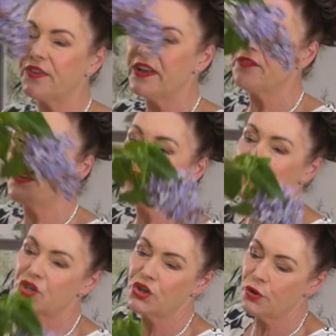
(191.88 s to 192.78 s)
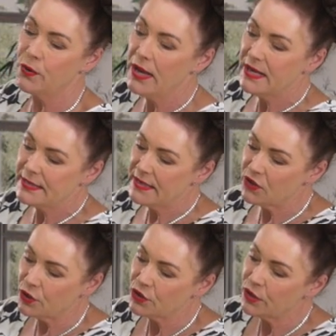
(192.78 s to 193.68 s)
for everything to sit
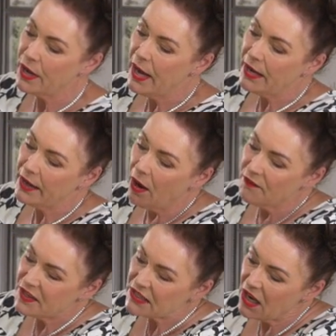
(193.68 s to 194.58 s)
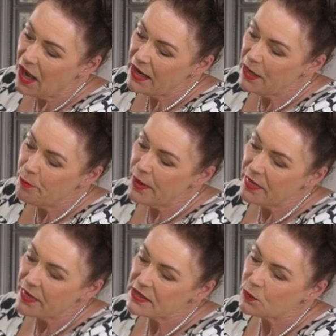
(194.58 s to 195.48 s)
onto. Now I've slightly
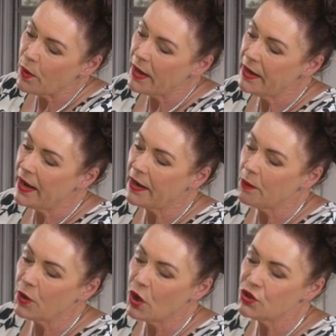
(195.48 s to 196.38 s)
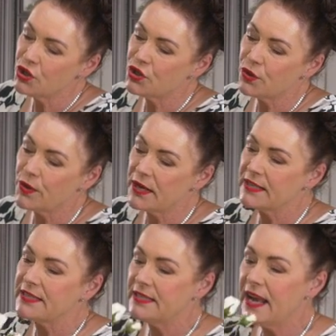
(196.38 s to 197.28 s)
bent this one and I'm going to do
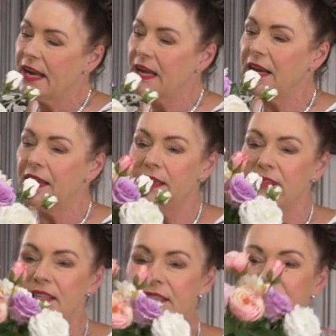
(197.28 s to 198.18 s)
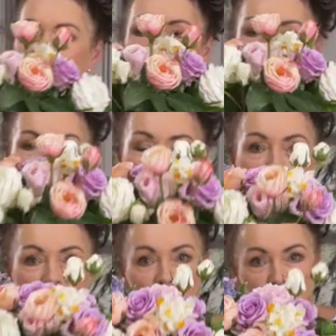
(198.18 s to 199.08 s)
exactly the same
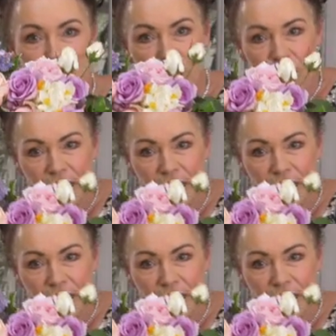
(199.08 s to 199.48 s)
again. So you